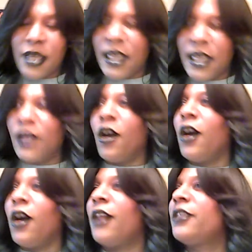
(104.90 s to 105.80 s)
Eat
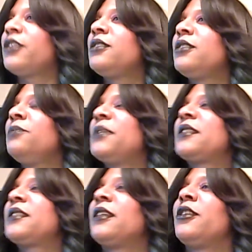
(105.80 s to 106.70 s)
all the
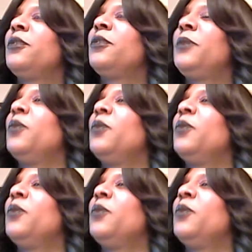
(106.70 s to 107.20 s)
biscuit goop you